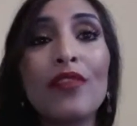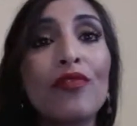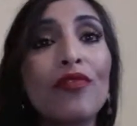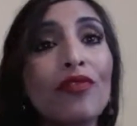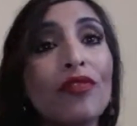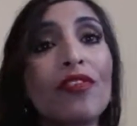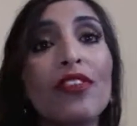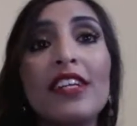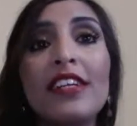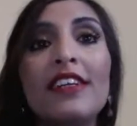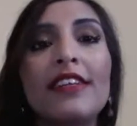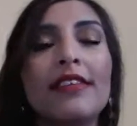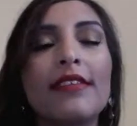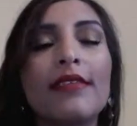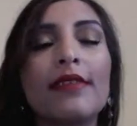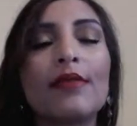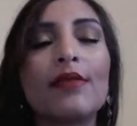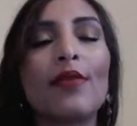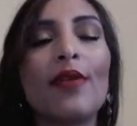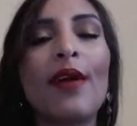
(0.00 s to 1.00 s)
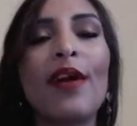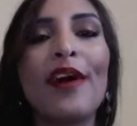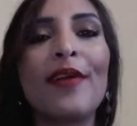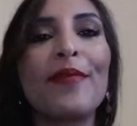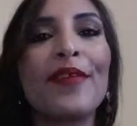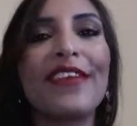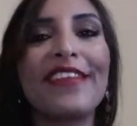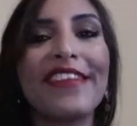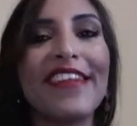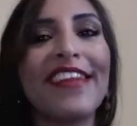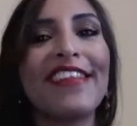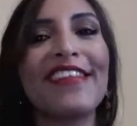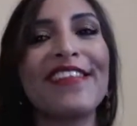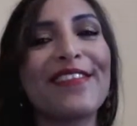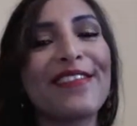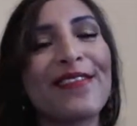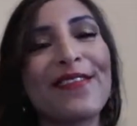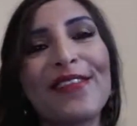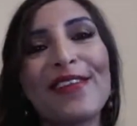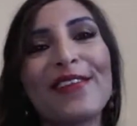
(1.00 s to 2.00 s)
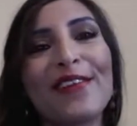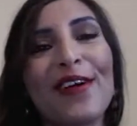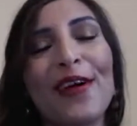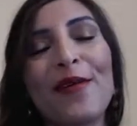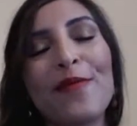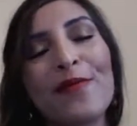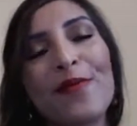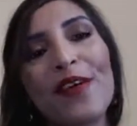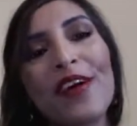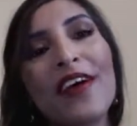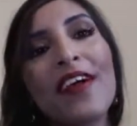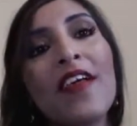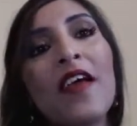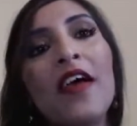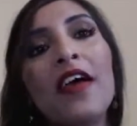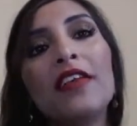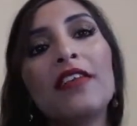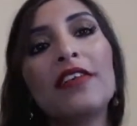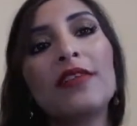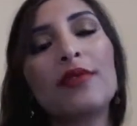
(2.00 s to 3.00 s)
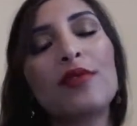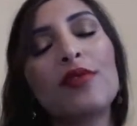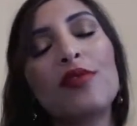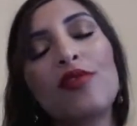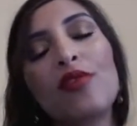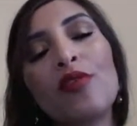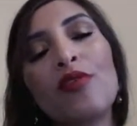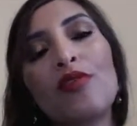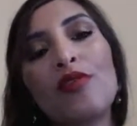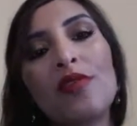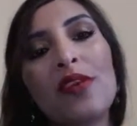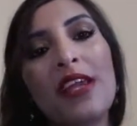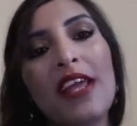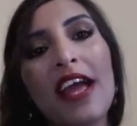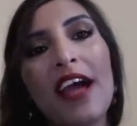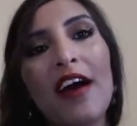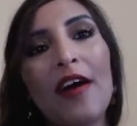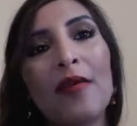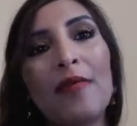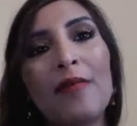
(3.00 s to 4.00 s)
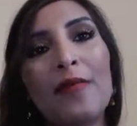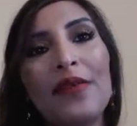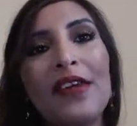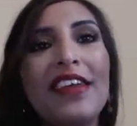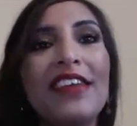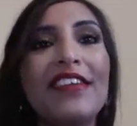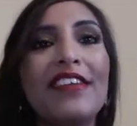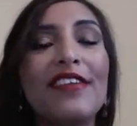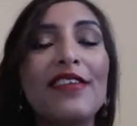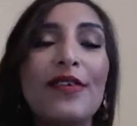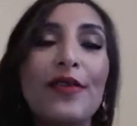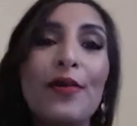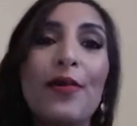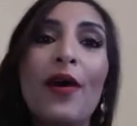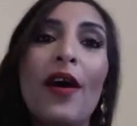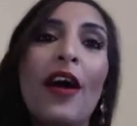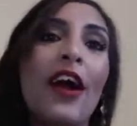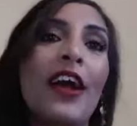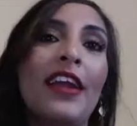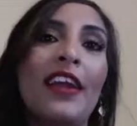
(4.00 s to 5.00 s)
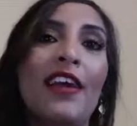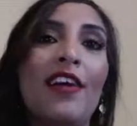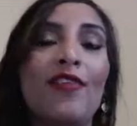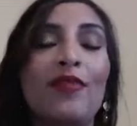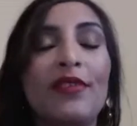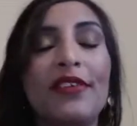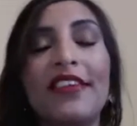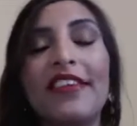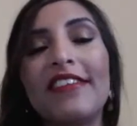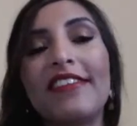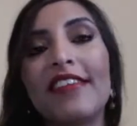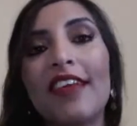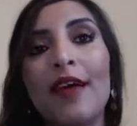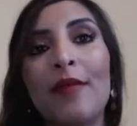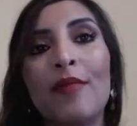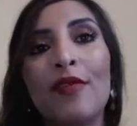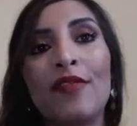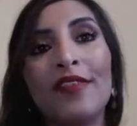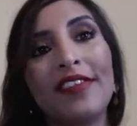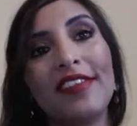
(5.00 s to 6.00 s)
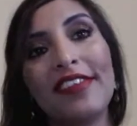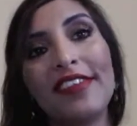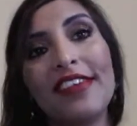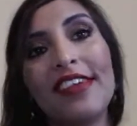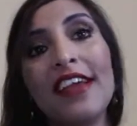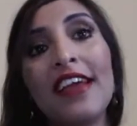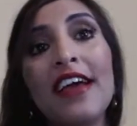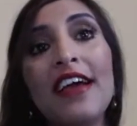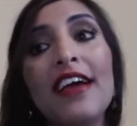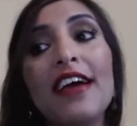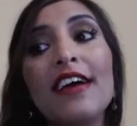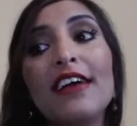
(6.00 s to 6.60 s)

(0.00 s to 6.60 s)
It's free to subscribe, I say this all the time, but subscriptions really help me to do what I love, which is obviously